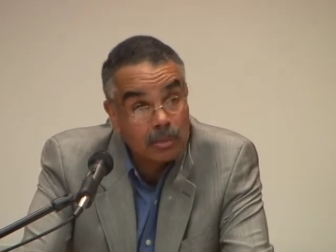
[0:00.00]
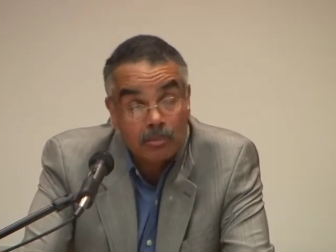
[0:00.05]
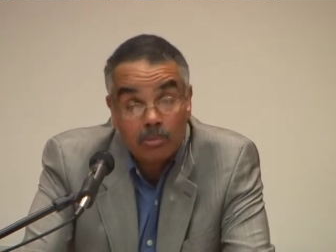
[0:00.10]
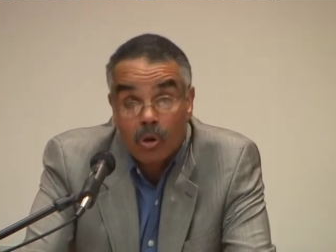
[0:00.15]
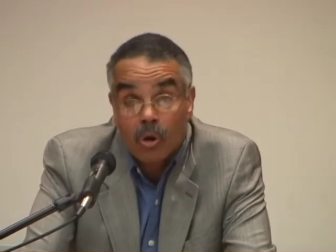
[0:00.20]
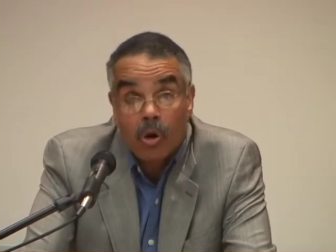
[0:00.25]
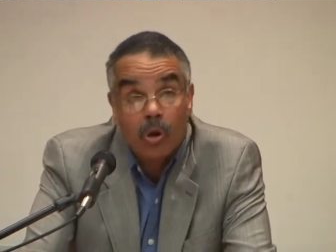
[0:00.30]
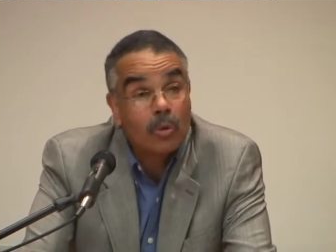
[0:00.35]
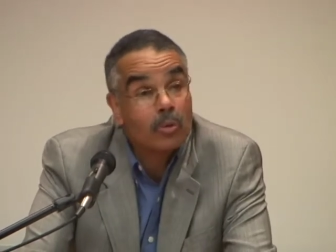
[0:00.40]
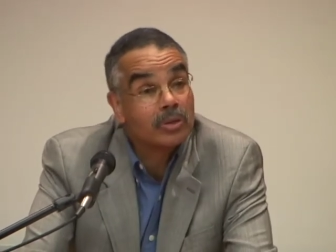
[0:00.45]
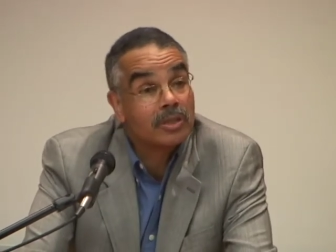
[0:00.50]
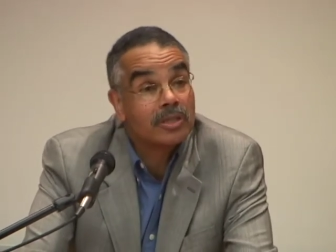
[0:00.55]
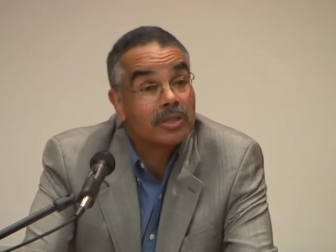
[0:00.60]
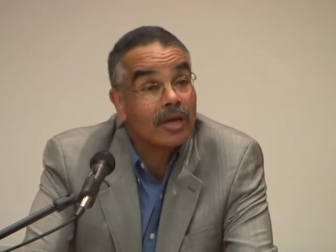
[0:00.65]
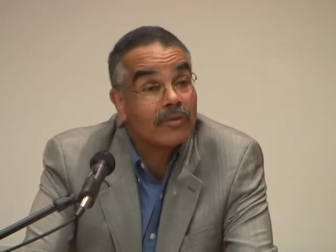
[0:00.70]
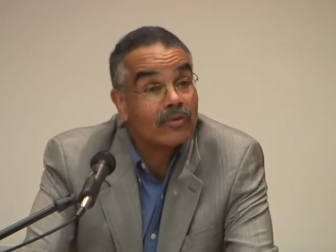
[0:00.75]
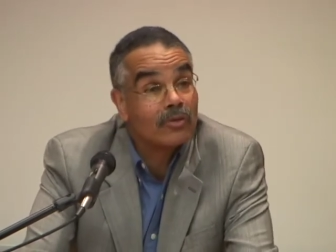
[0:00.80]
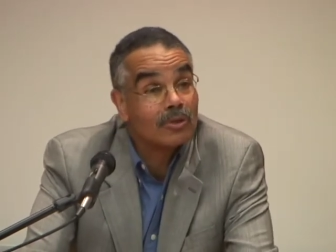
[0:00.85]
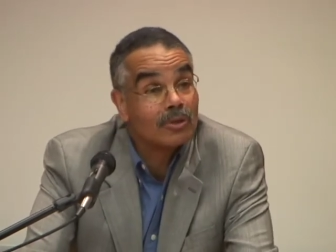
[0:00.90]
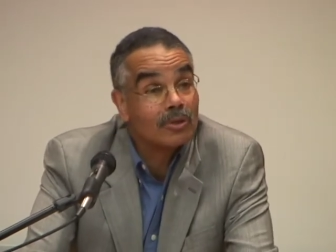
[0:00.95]
Paul was
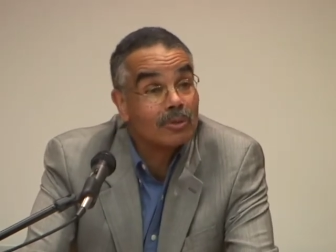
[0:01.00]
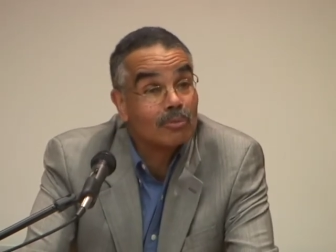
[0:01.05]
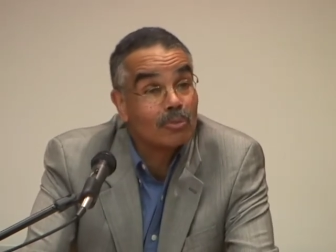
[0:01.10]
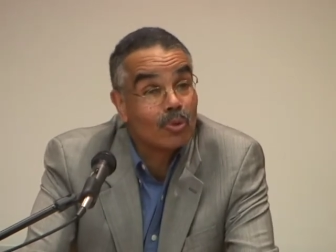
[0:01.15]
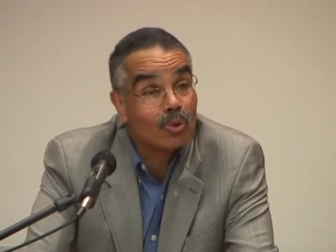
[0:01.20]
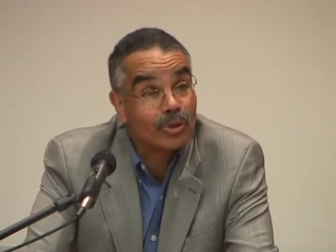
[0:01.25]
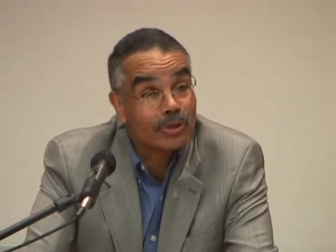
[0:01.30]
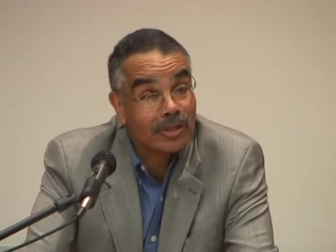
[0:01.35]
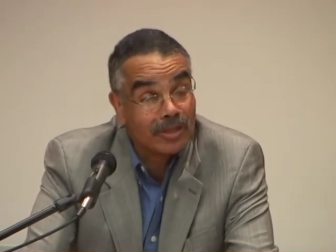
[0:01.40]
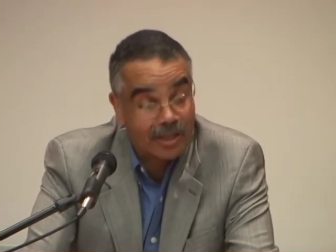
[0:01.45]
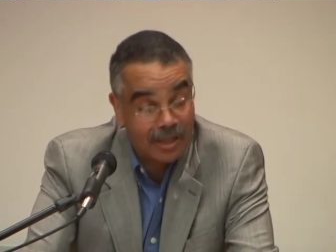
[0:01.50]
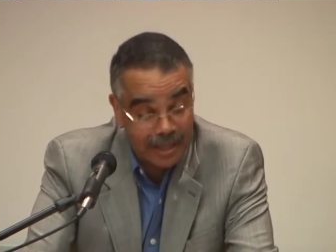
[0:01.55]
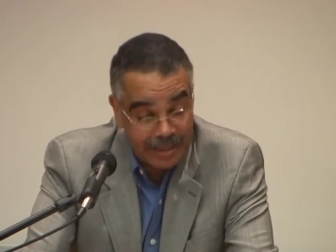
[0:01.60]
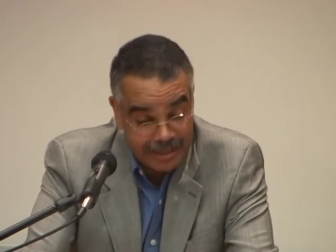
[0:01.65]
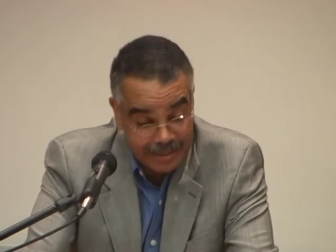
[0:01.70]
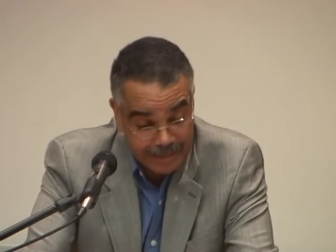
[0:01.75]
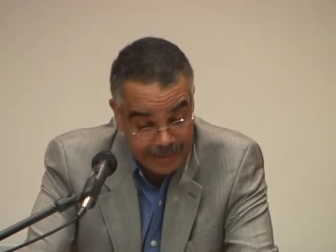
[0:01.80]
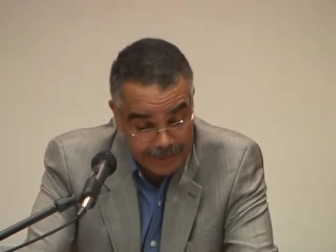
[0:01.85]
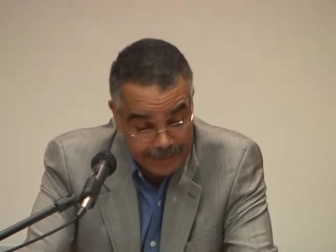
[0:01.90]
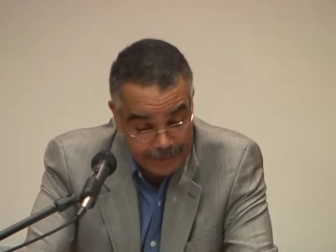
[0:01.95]
never more
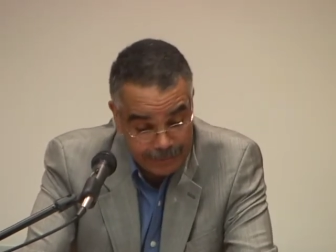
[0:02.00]
delighted.